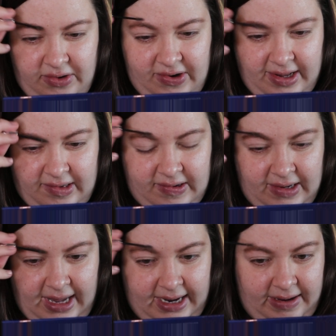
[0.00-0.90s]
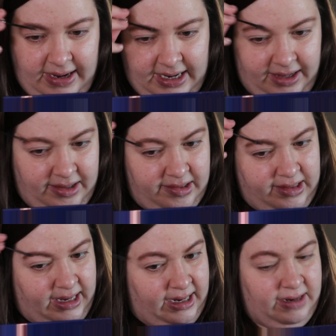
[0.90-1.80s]
just kind of hitting the
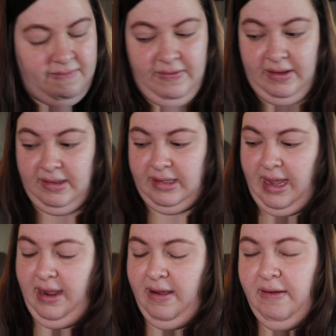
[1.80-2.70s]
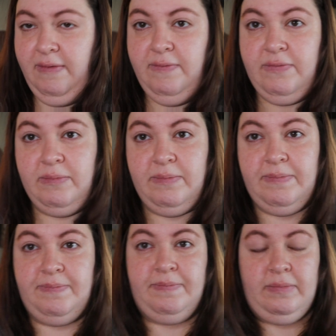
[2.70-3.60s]
scene, it feels like, from